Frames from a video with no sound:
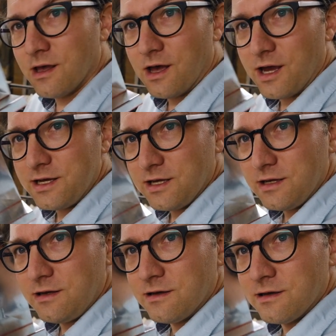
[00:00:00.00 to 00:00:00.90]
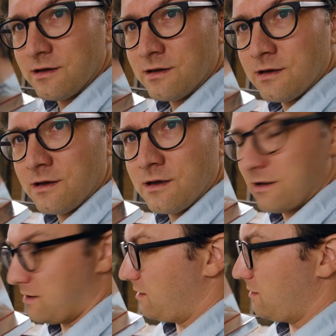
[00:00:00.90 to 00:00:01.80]
I need
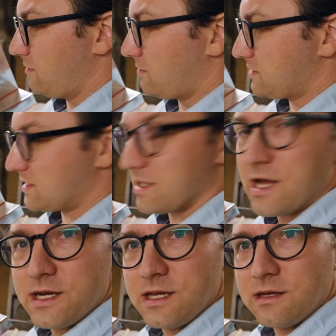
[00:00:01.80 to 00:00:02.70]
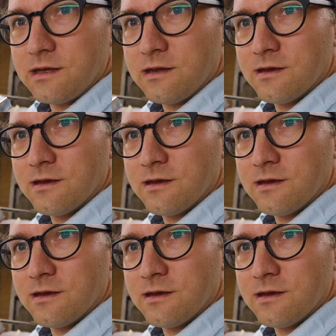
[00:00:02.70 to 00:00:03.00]
a little sliding